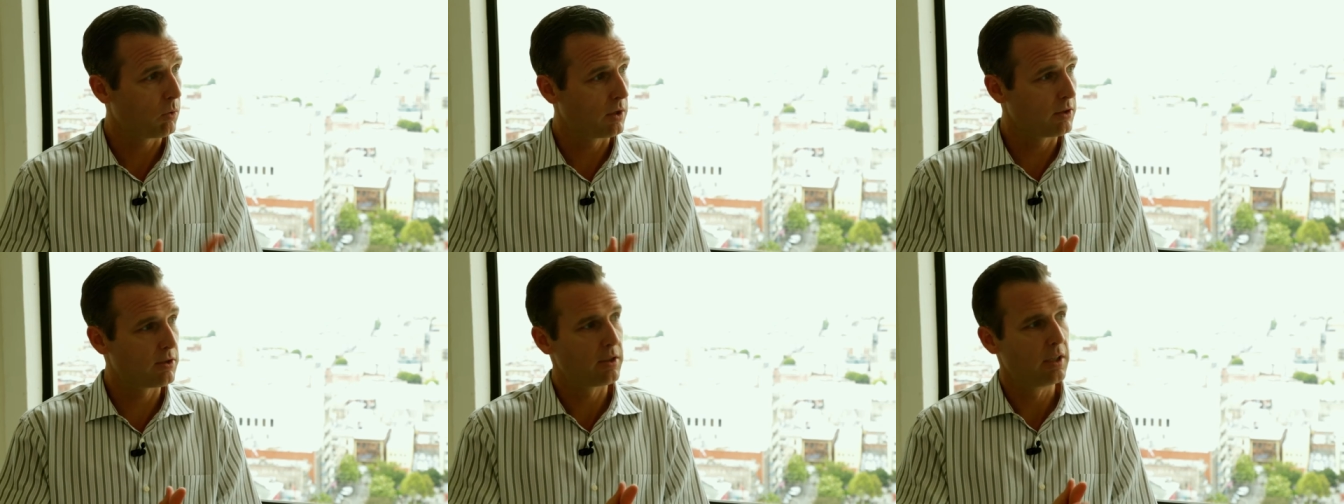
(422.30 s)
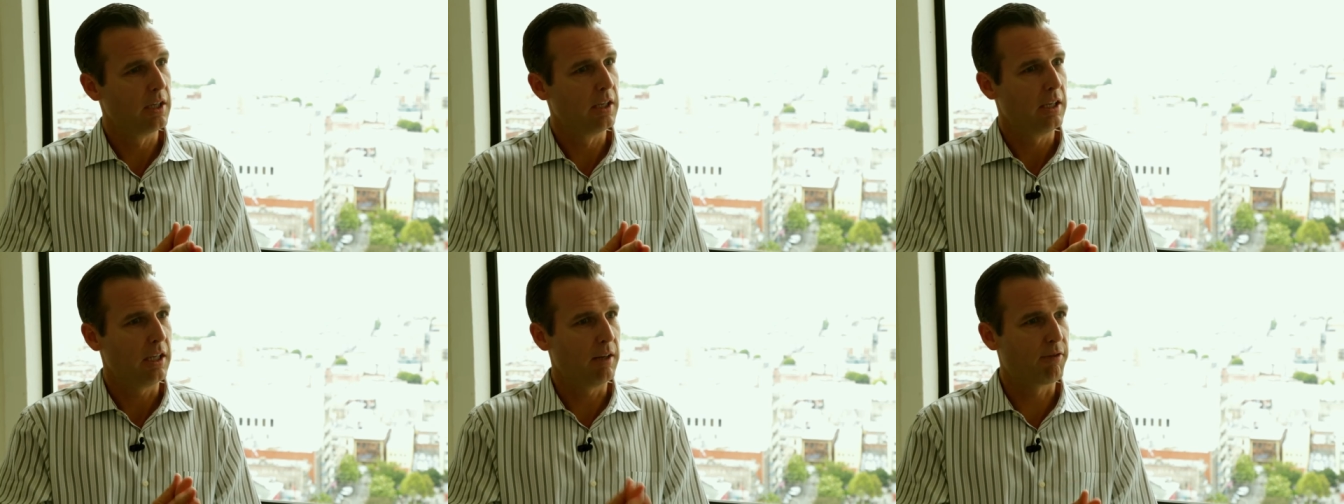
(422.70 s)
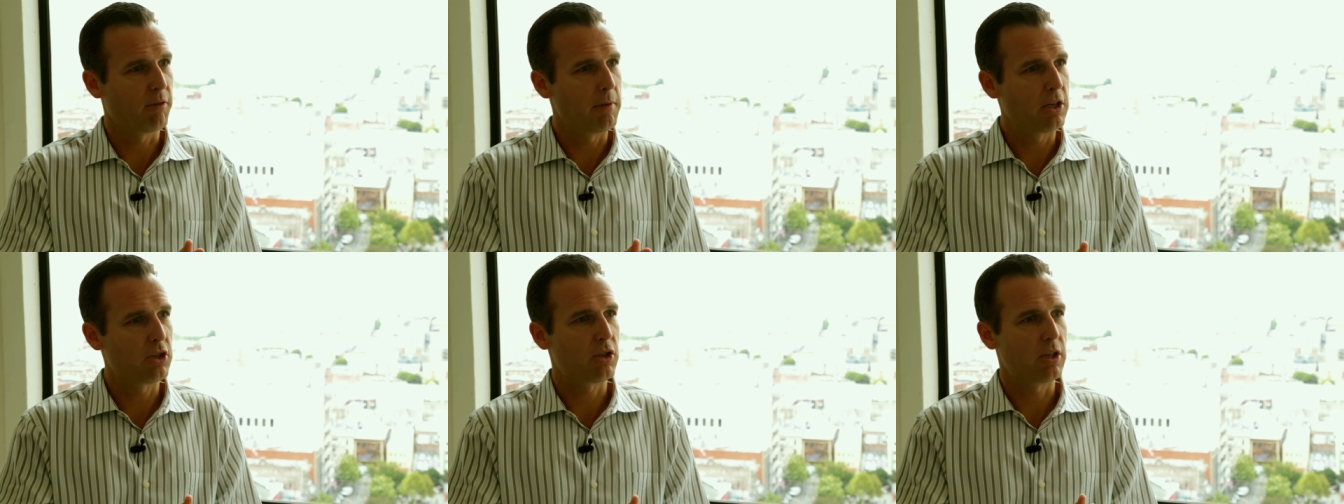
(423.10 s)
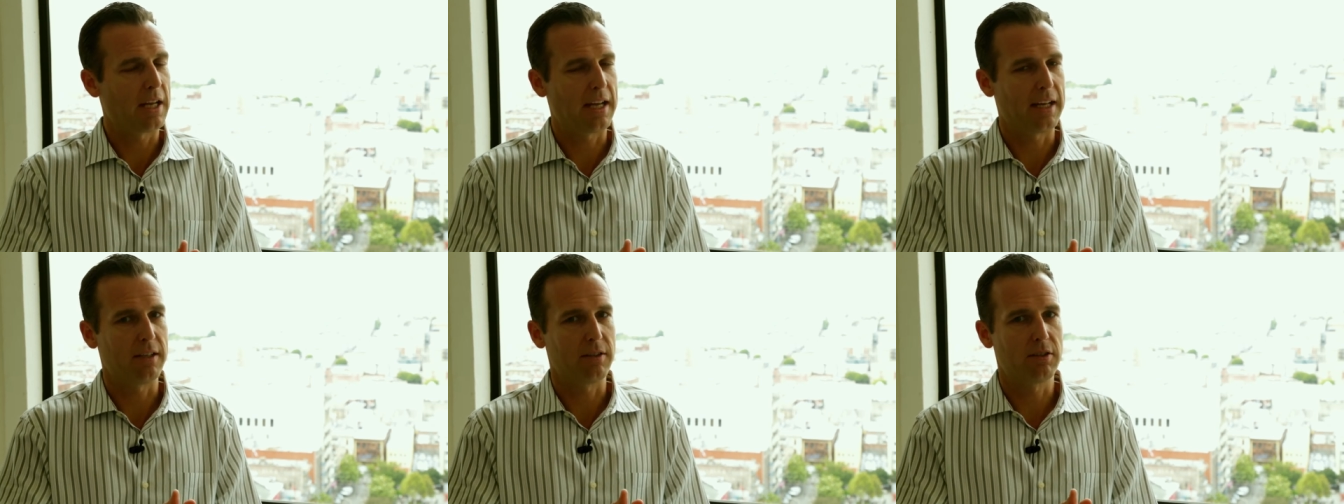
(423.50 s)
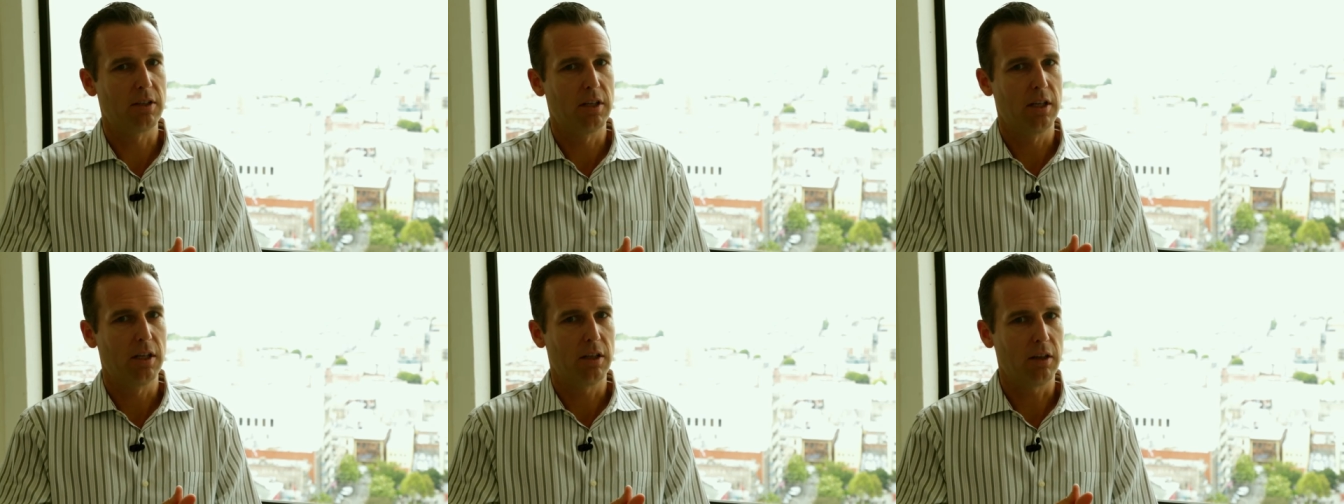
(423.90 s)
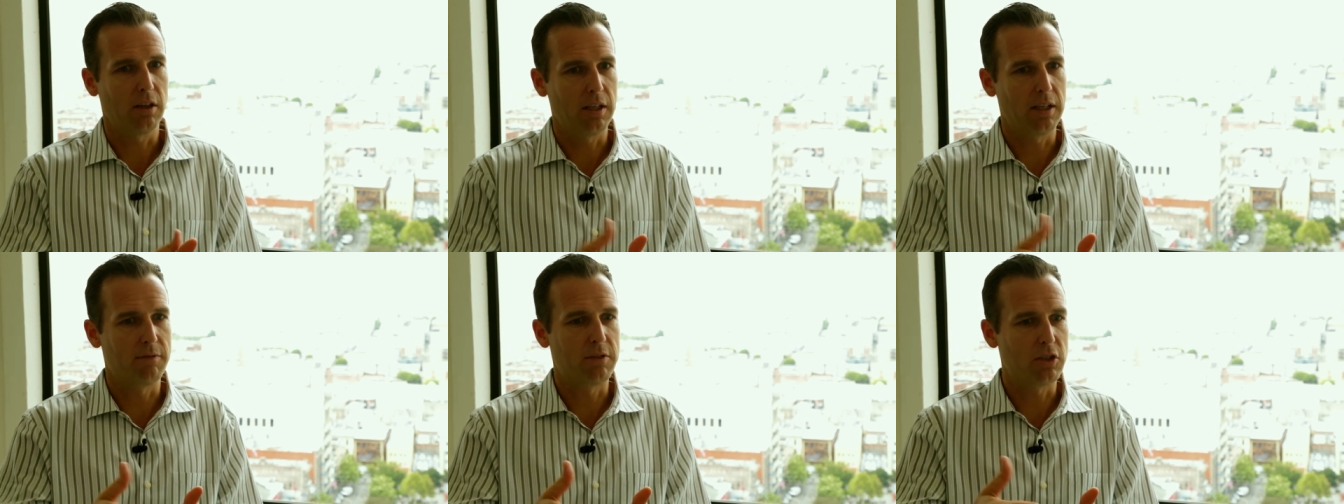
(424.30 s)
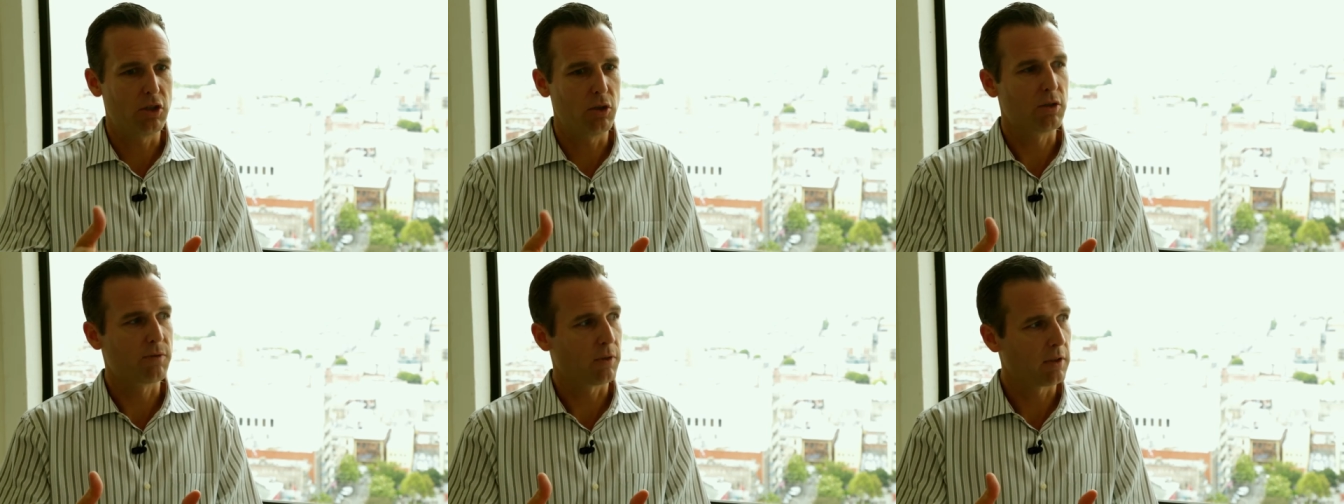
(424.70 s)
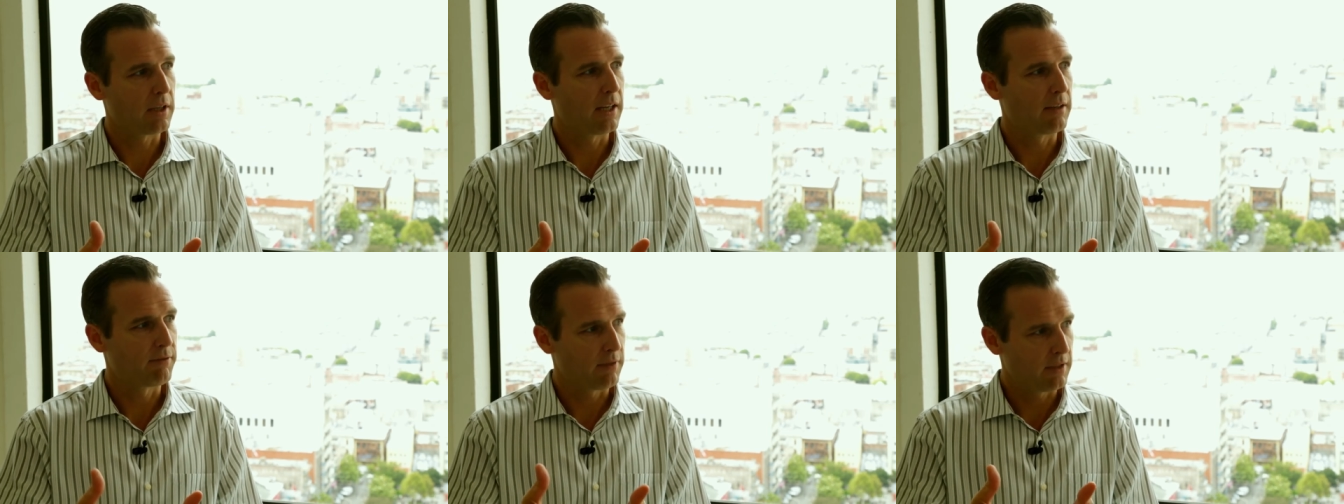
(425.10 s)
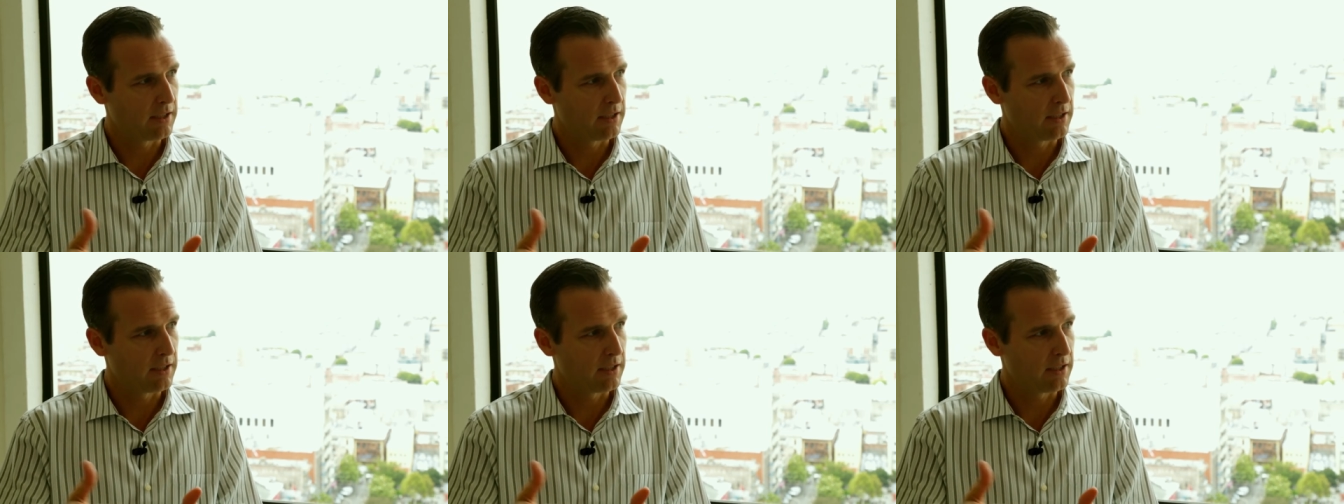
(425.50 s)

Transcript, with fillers: Once information has lived its useful life,